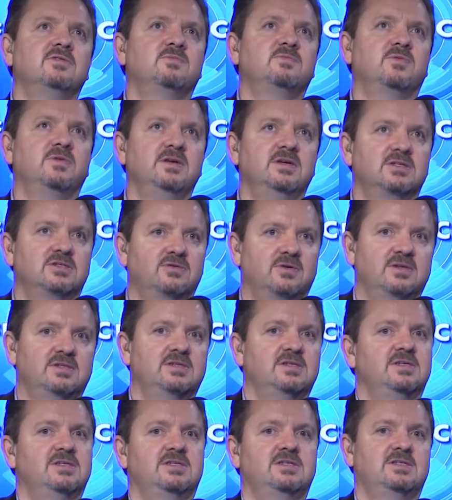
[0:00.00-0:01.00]
pretty
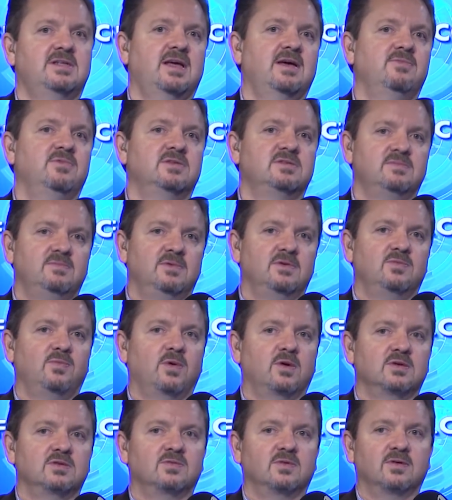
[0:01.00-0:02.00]
interesting, just staying with Smith
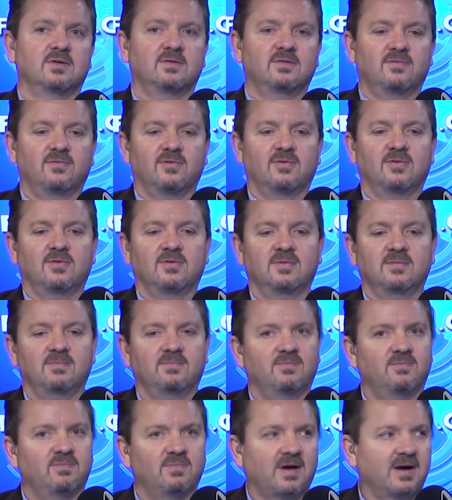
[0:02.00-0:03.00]
Wigglesworth for
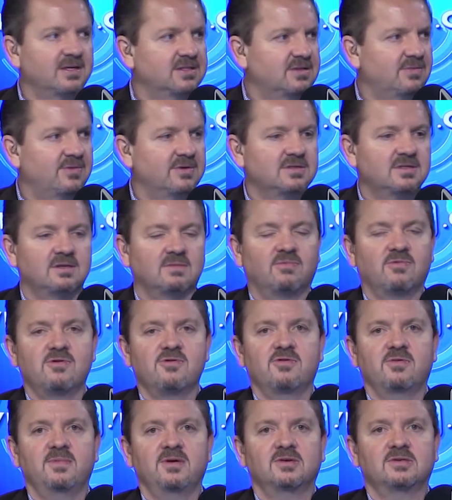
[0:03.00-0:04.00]
I guess the rest of the
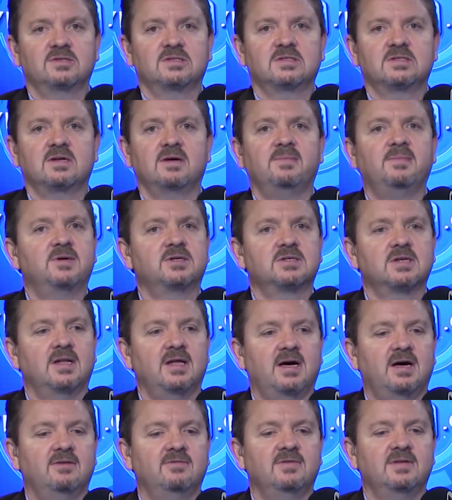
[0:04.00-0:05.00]
program here, since not much
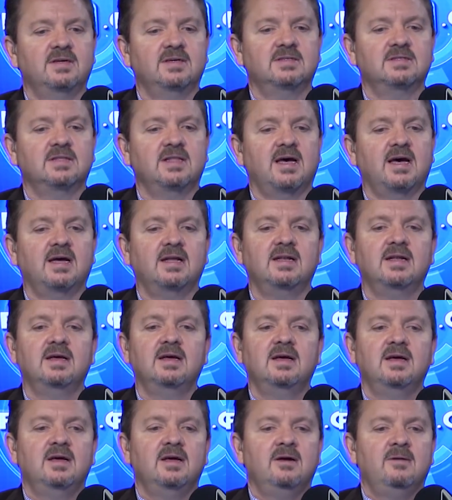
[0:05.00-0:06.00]
left, is that
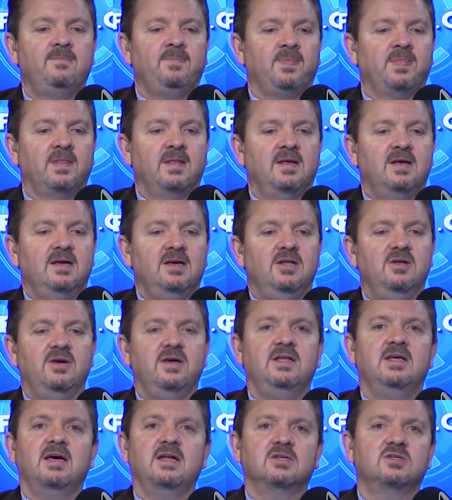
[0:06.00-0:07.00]
you know,
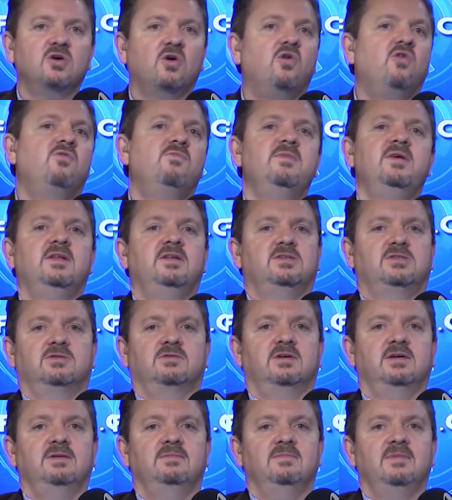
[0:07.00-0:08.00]
he had his whole
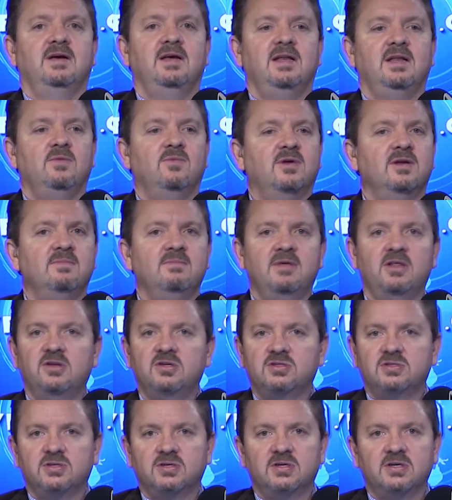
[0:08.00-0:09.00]
ministry and he went and
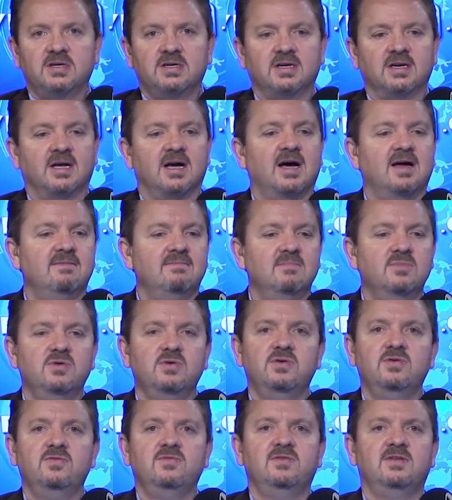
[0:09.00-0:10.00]
ministered and God
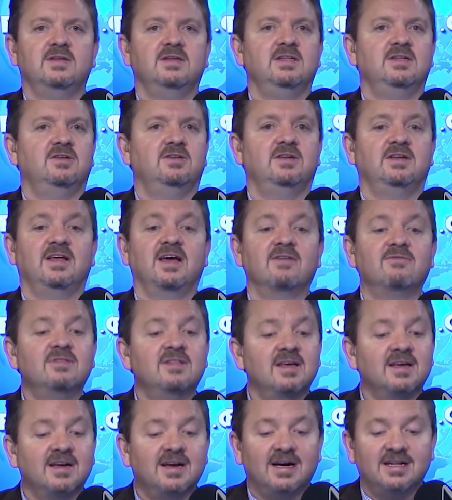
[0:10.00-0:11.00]
moved and he,
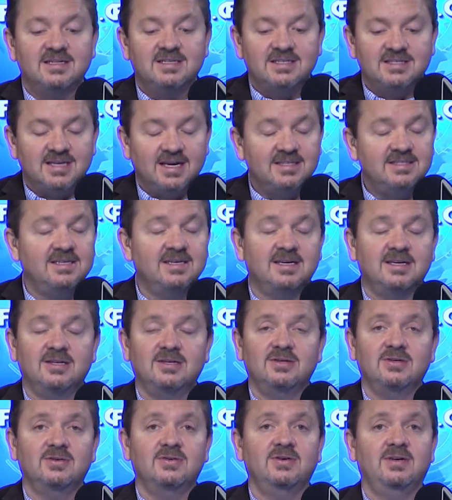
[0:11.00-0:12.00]
everything God says he can
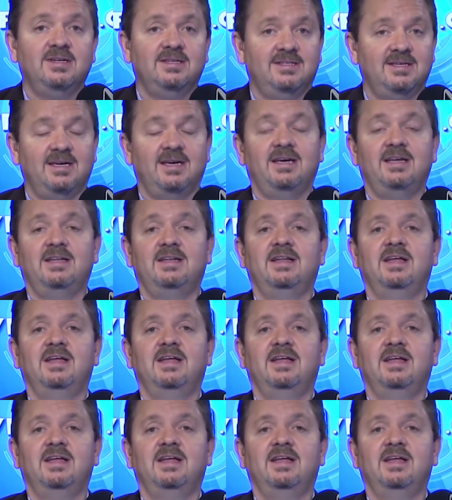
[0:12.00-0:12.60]
do, he did